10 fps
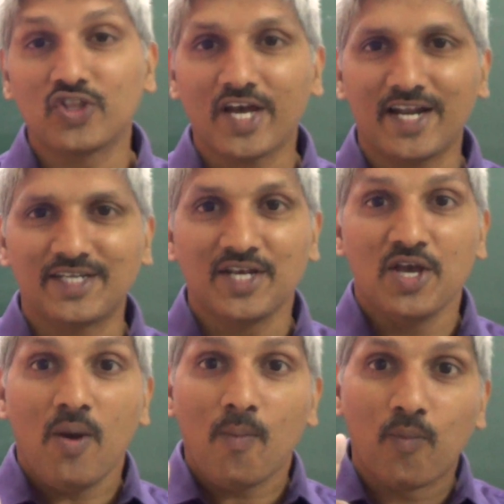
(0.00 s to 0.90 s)
that
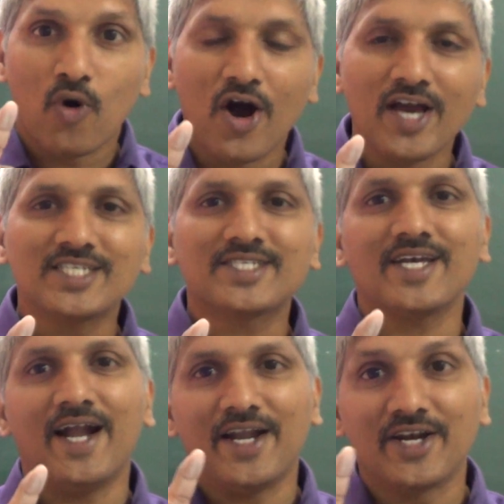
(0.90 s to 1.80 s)

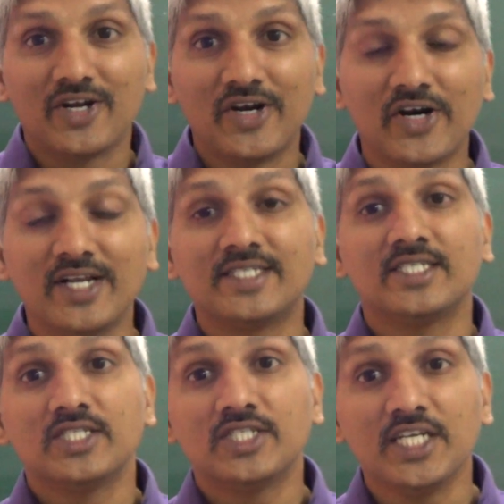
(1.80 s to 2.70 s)
boys and girls
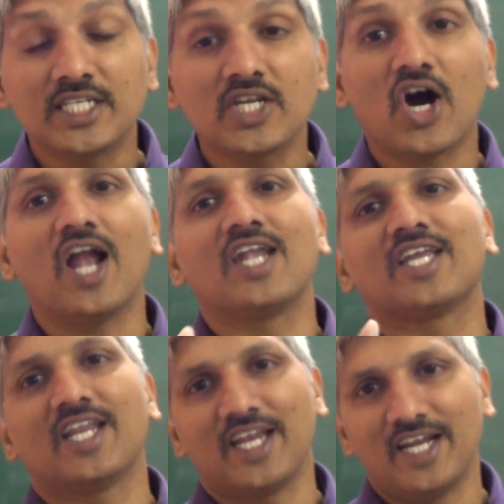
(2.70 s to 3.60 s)
sit
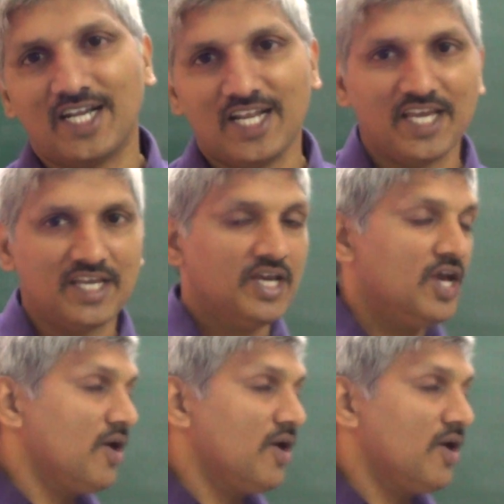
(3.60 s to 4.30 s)
alternately.